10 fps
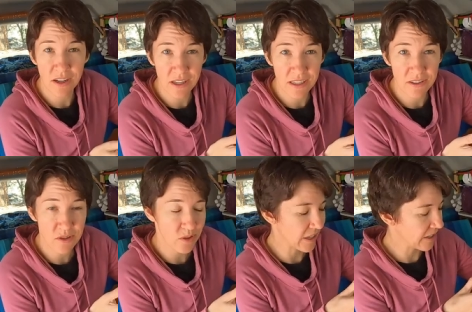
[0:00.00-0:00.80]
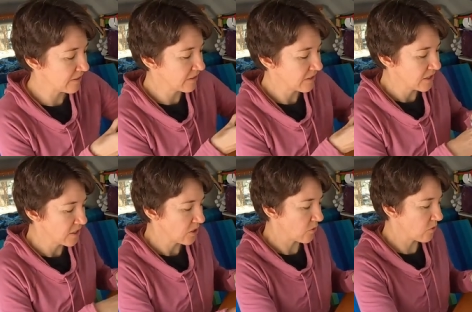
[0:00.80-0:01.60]
can cook in the tray,
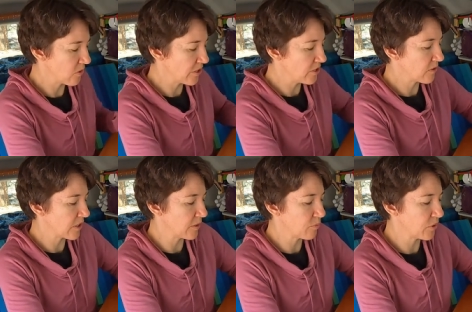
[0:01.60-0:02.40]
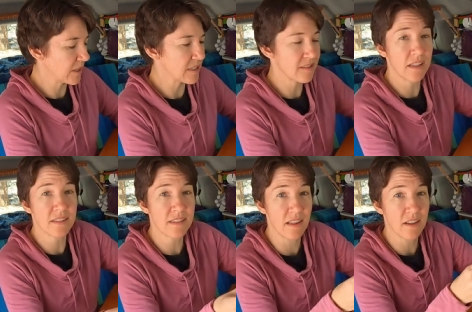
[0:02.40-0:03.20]
or you can put these little
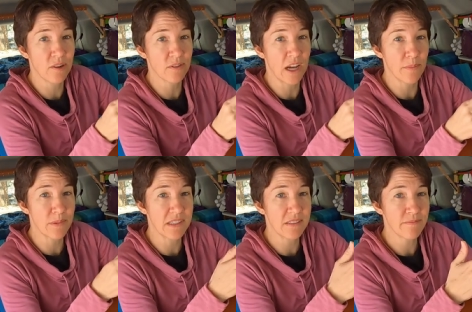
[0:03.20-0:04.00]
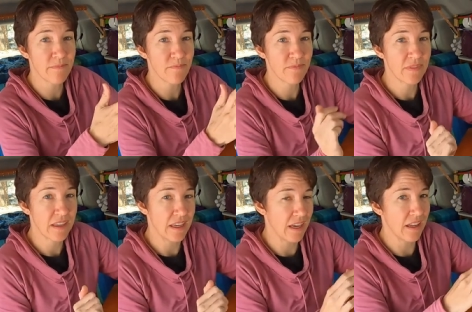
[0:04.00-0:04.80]
silicone cups in
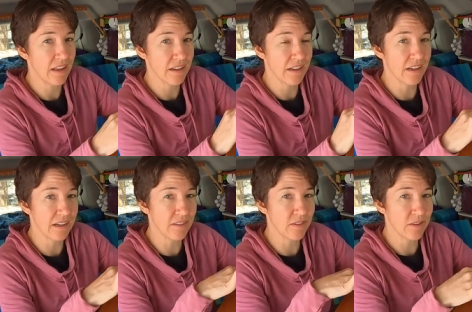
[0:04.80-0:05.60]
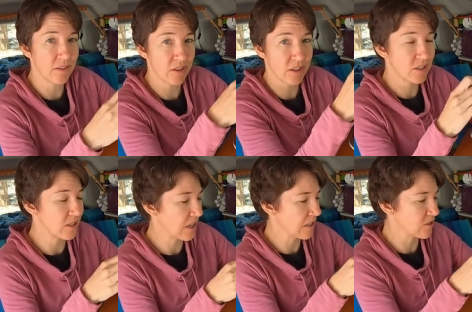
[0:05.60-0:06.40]
and uh, cook
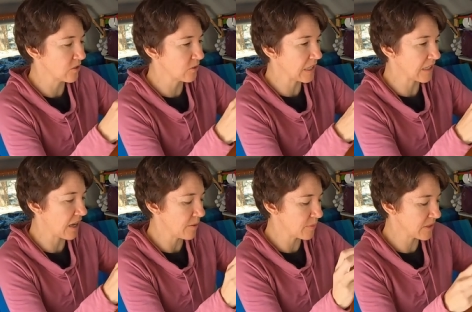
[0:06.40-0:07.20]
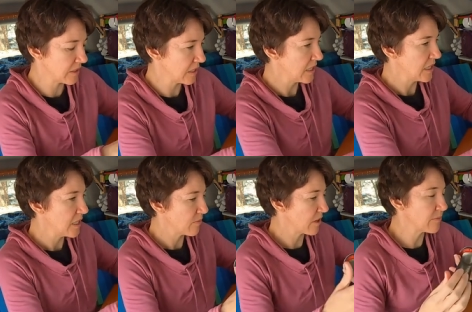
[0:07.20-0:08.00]
in two little cups.
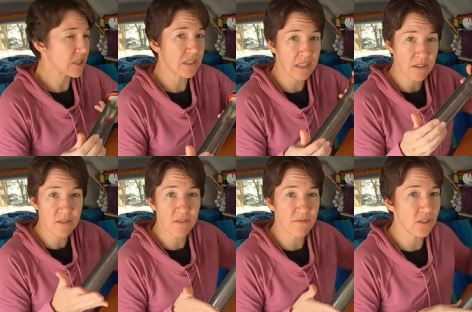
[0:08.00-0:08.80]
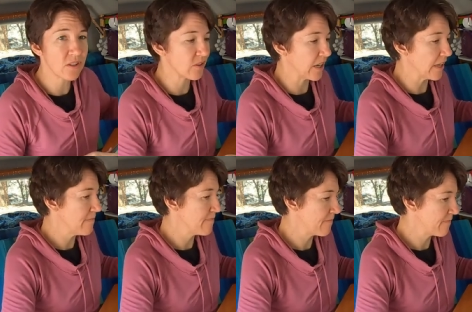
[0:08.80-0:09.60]
But I'm just gonna use the full tray